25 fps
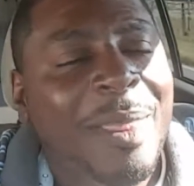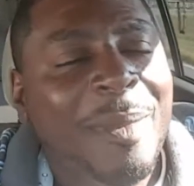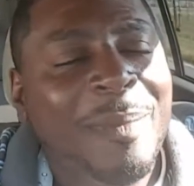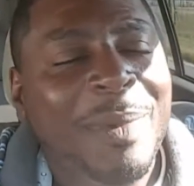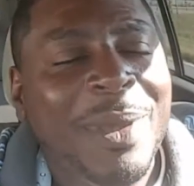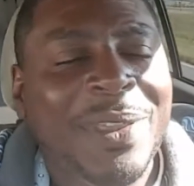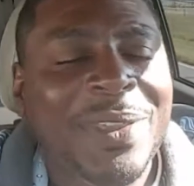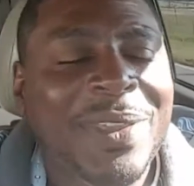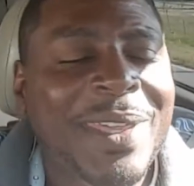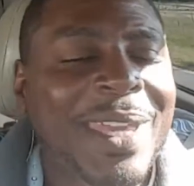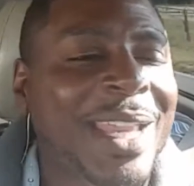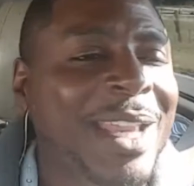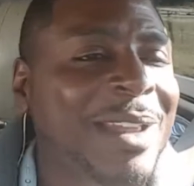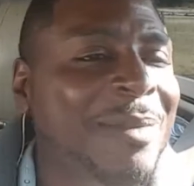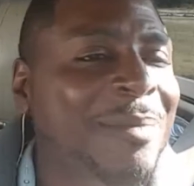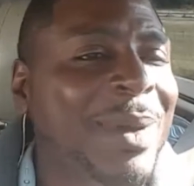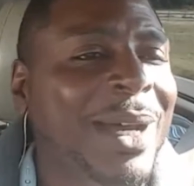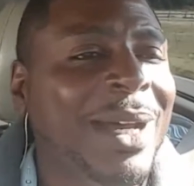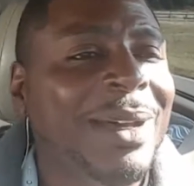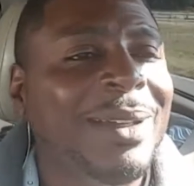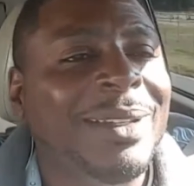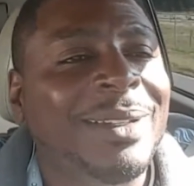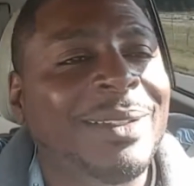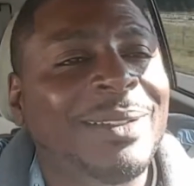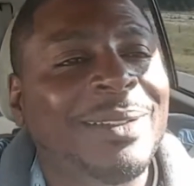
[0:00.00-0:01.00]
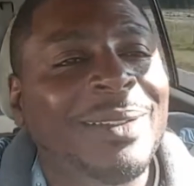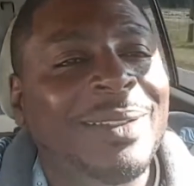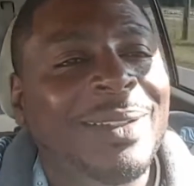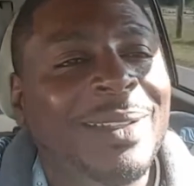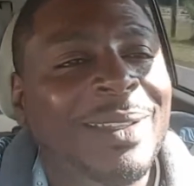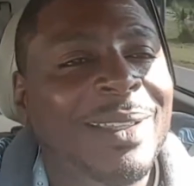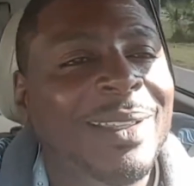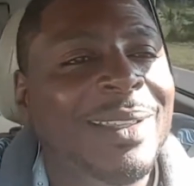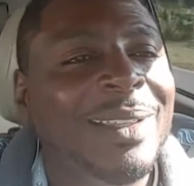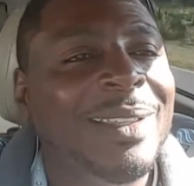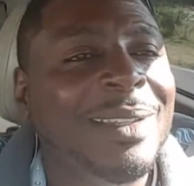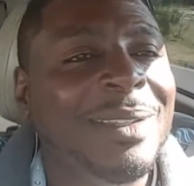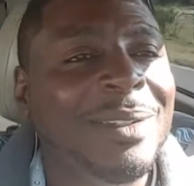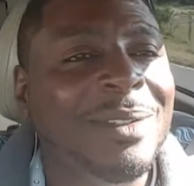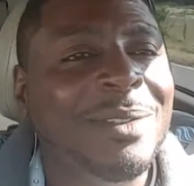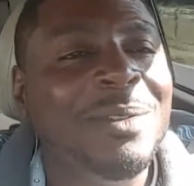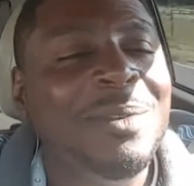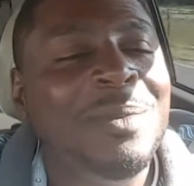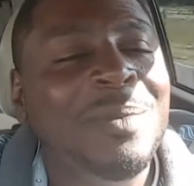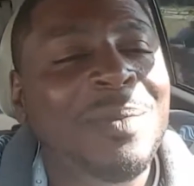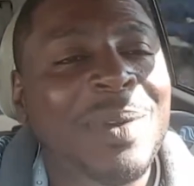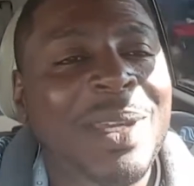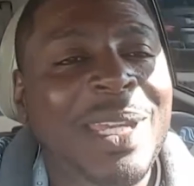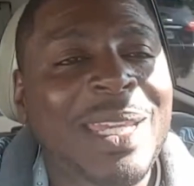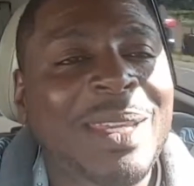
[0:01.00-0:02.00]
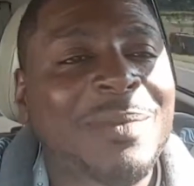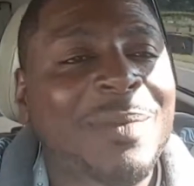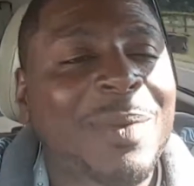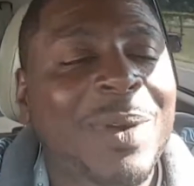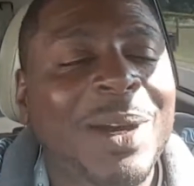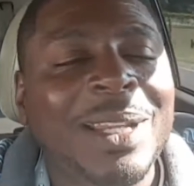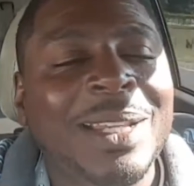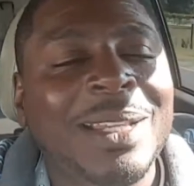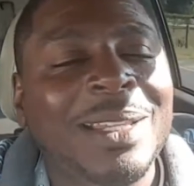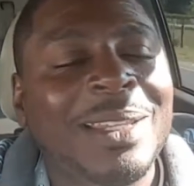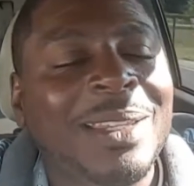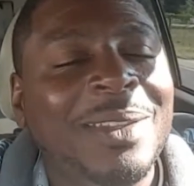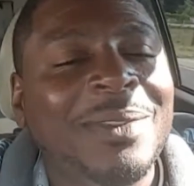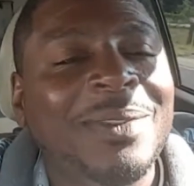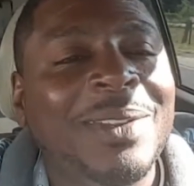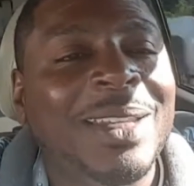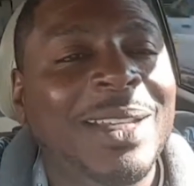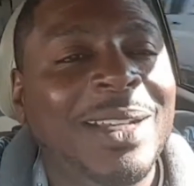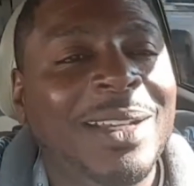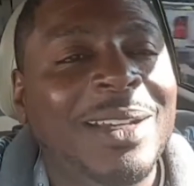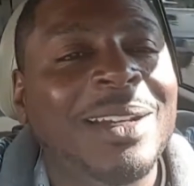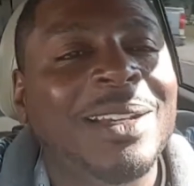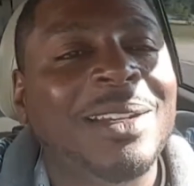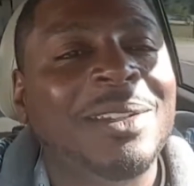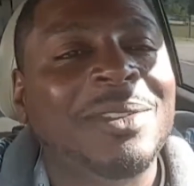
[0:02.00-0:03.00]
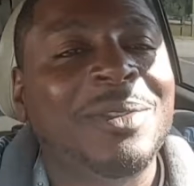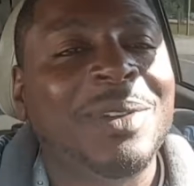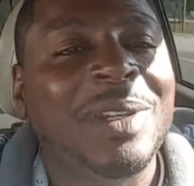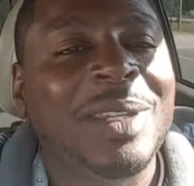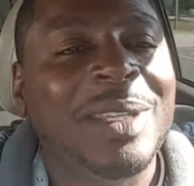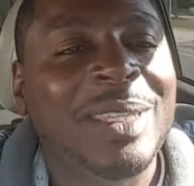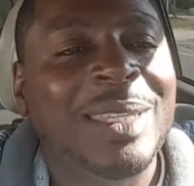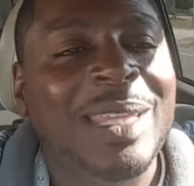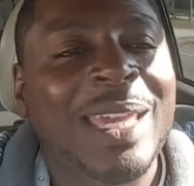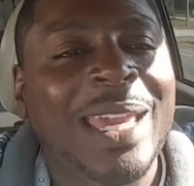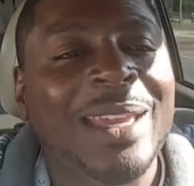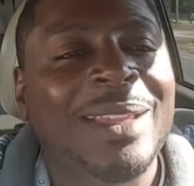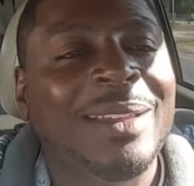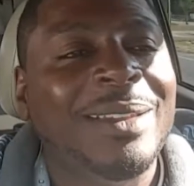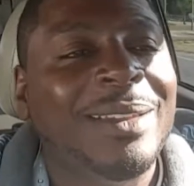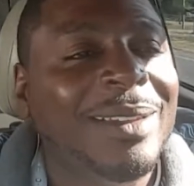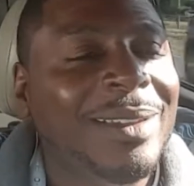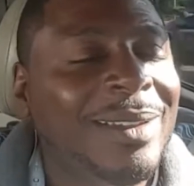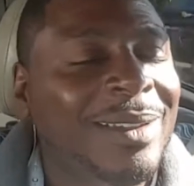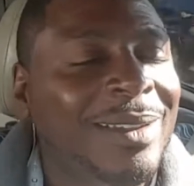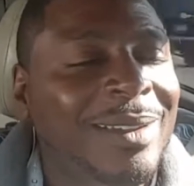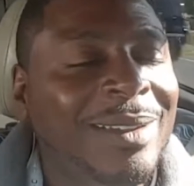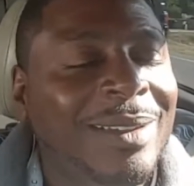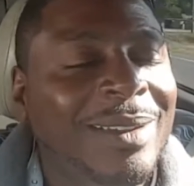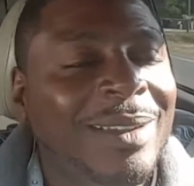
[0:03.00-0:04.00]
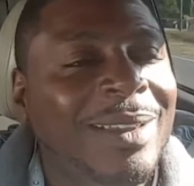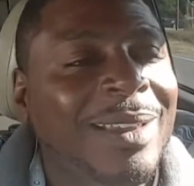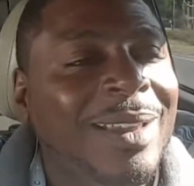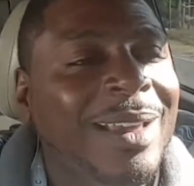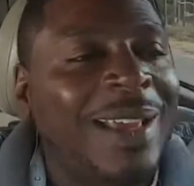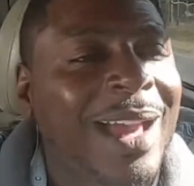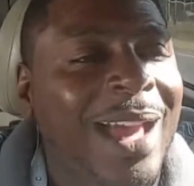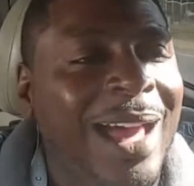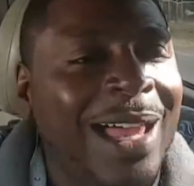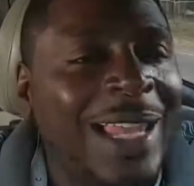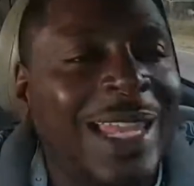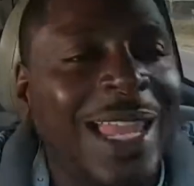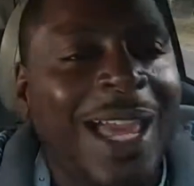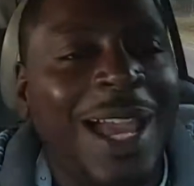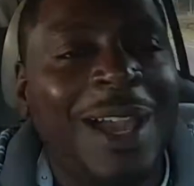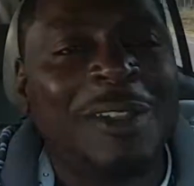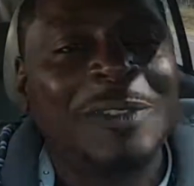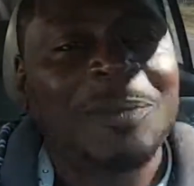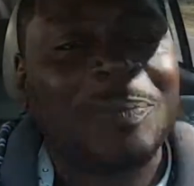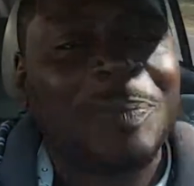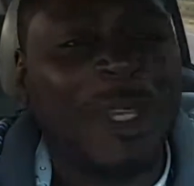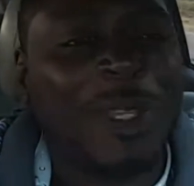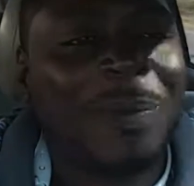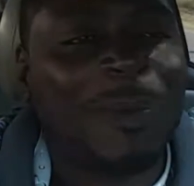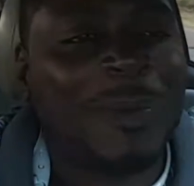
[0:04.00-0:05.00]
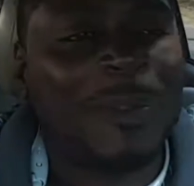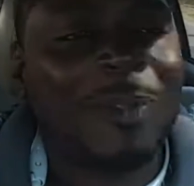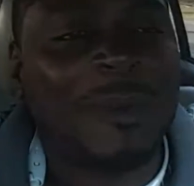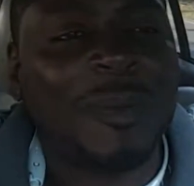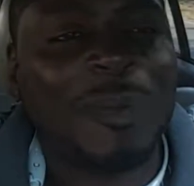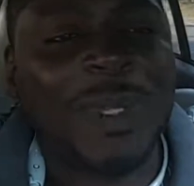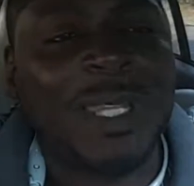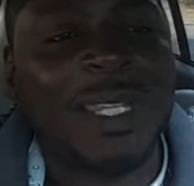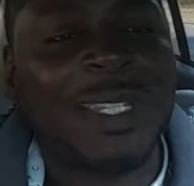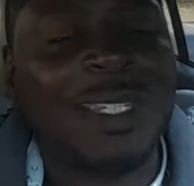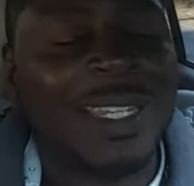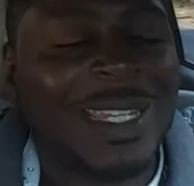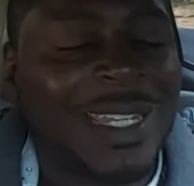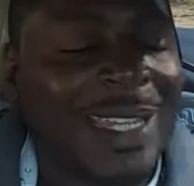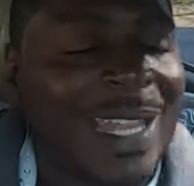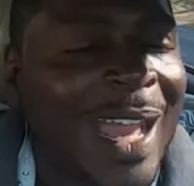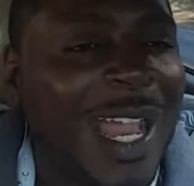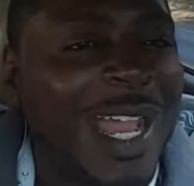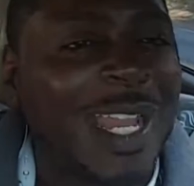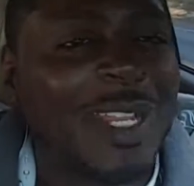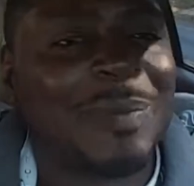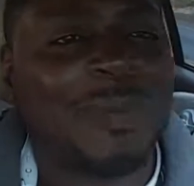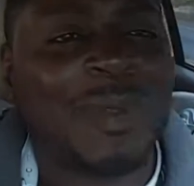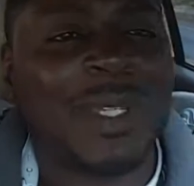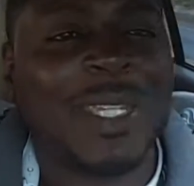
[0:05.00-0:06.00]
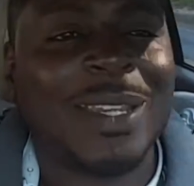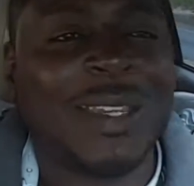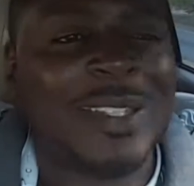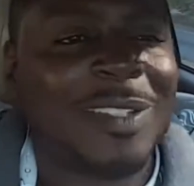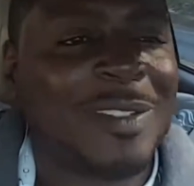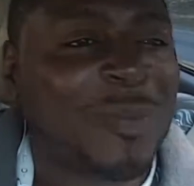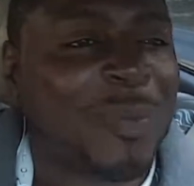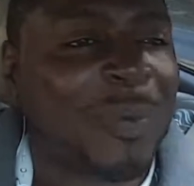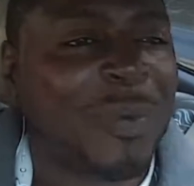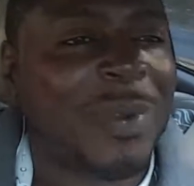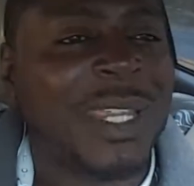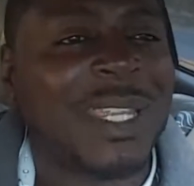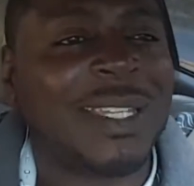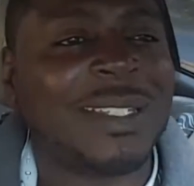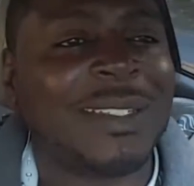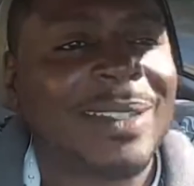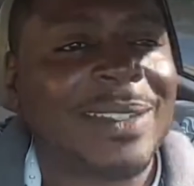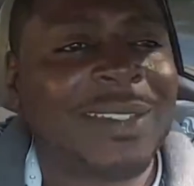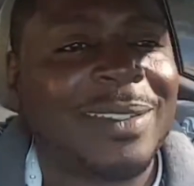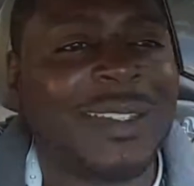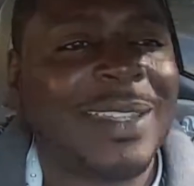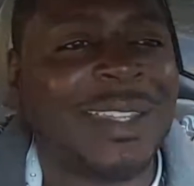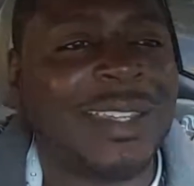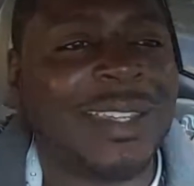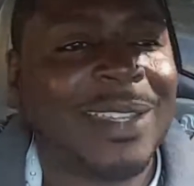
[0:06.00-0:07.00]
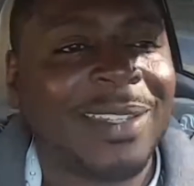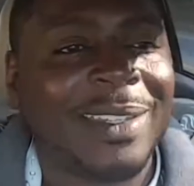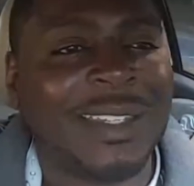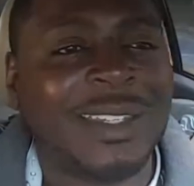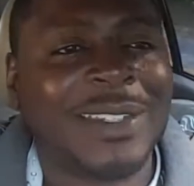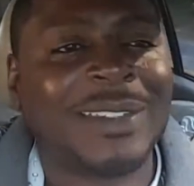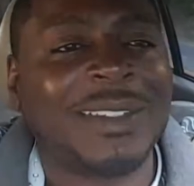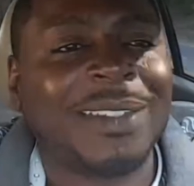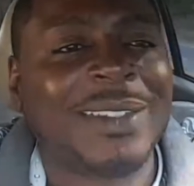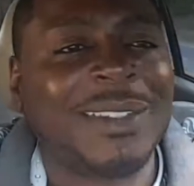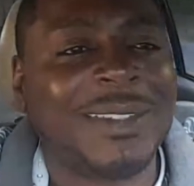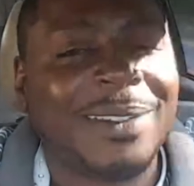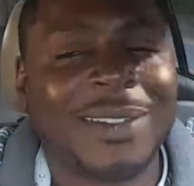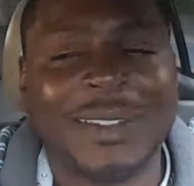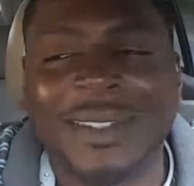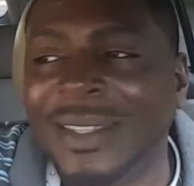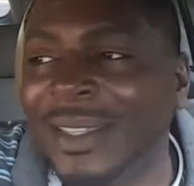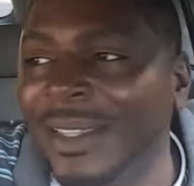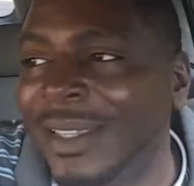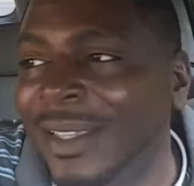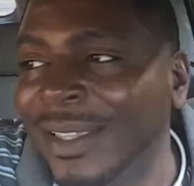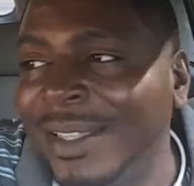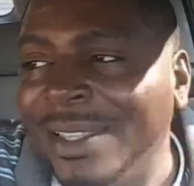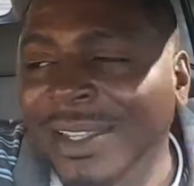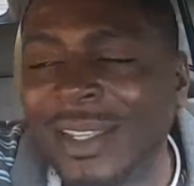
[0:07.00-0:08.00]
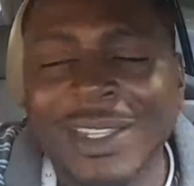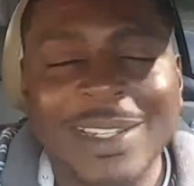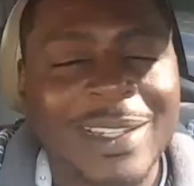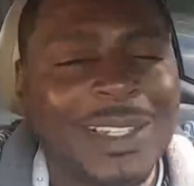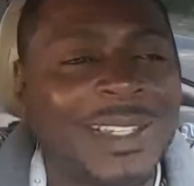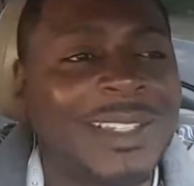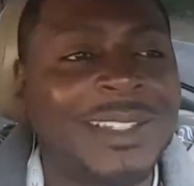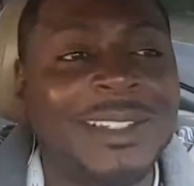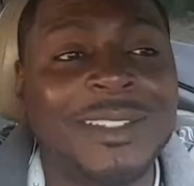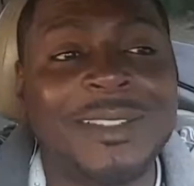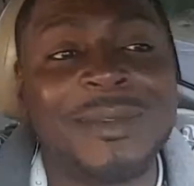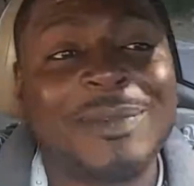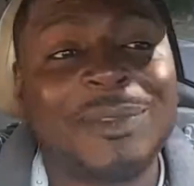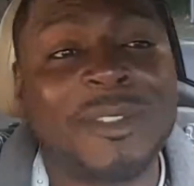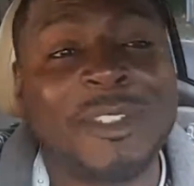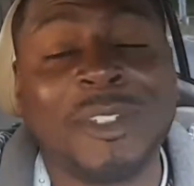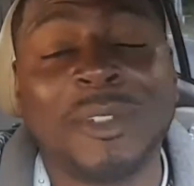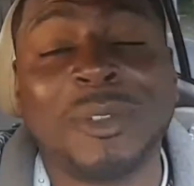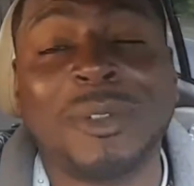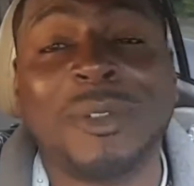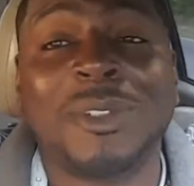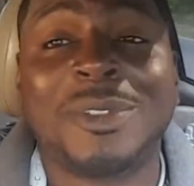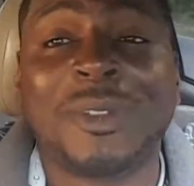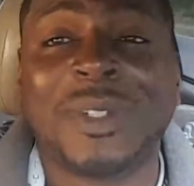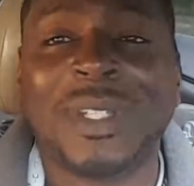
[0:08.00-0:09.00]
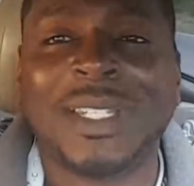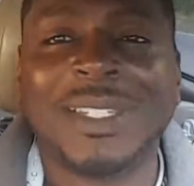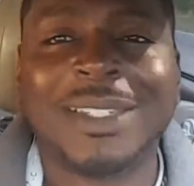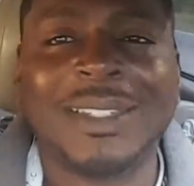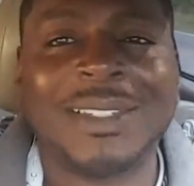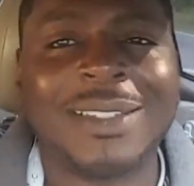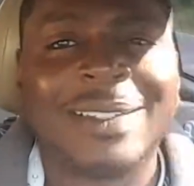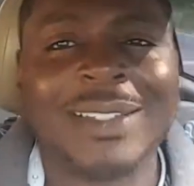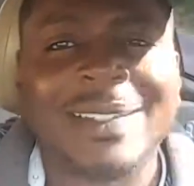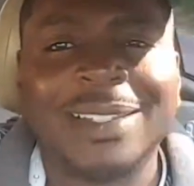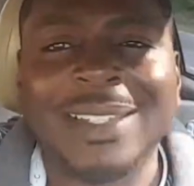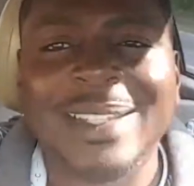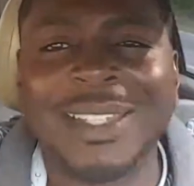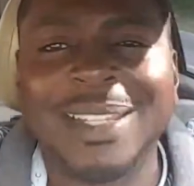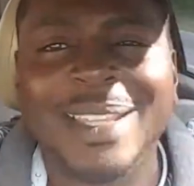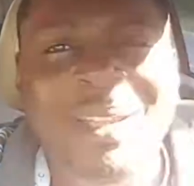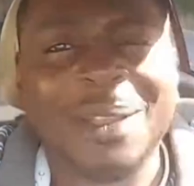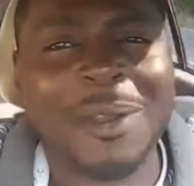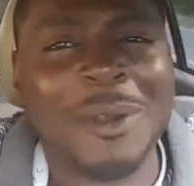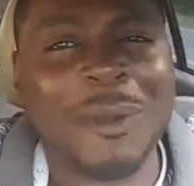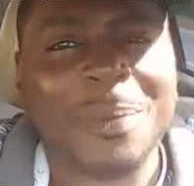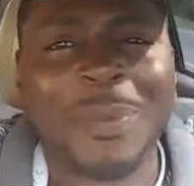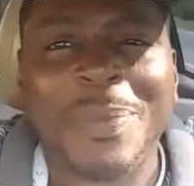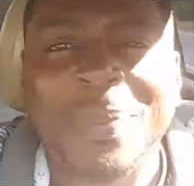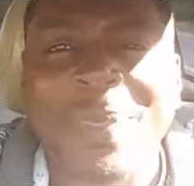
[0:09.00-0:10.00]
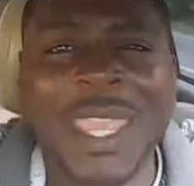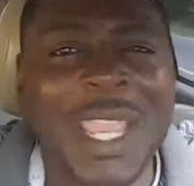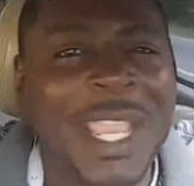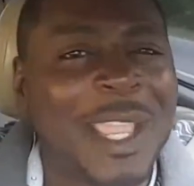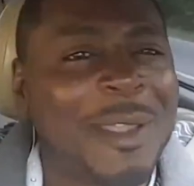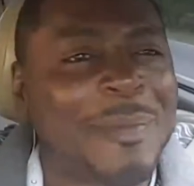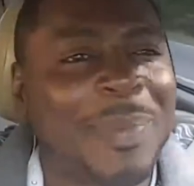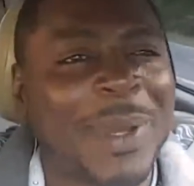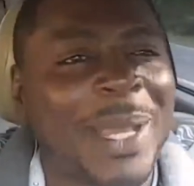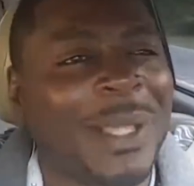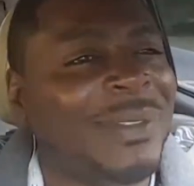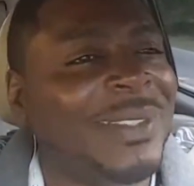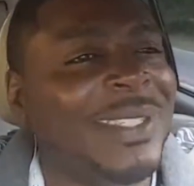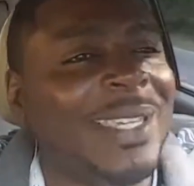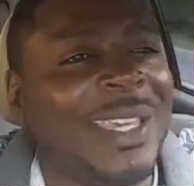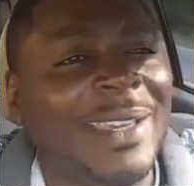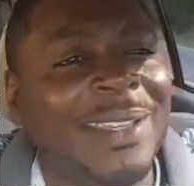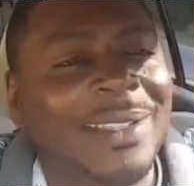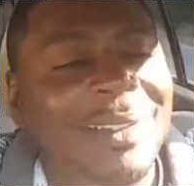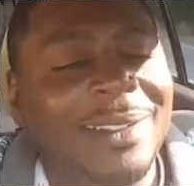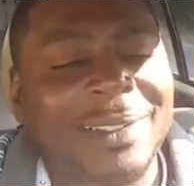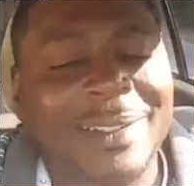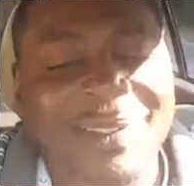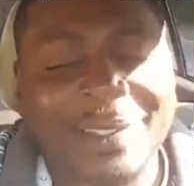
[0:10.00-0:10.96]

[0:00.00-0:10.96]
But think about it. Do we want to live in a country that allows people to be denied because of pre-existing conditions? Children? No, think about that.